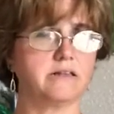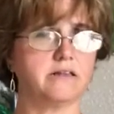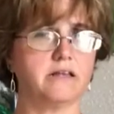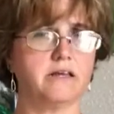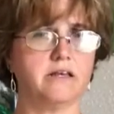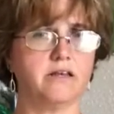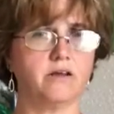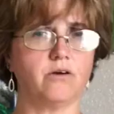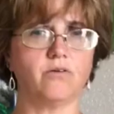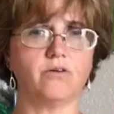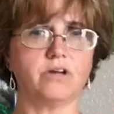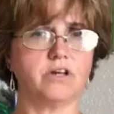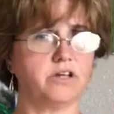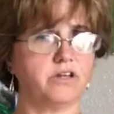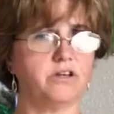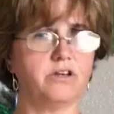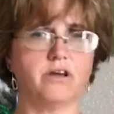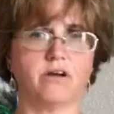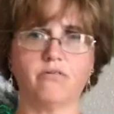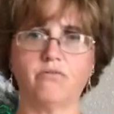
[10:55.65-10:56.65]
I don't
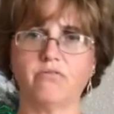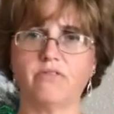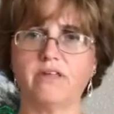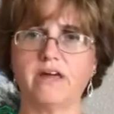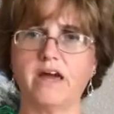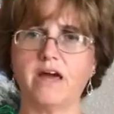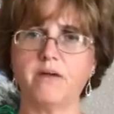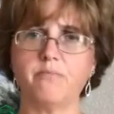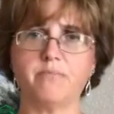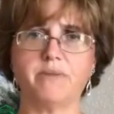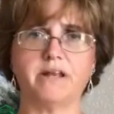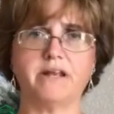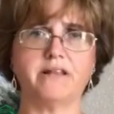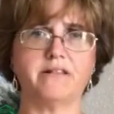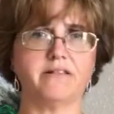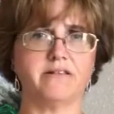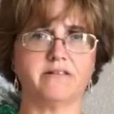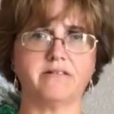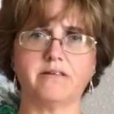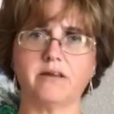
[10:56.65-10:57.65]
condone that, but
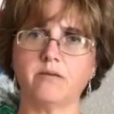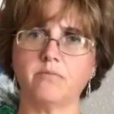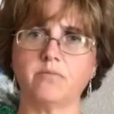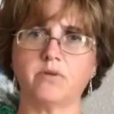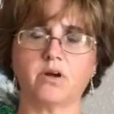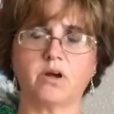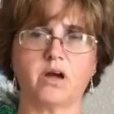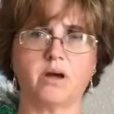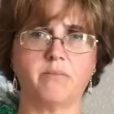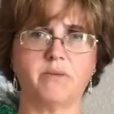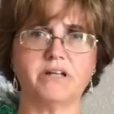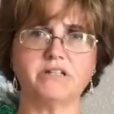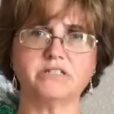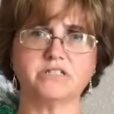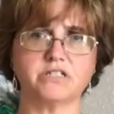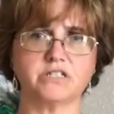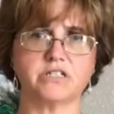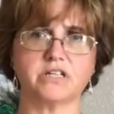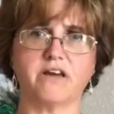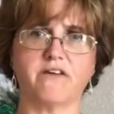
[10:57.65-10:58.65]
at the same time, I
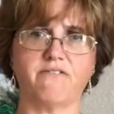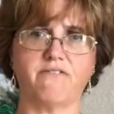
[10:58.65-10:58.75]
just,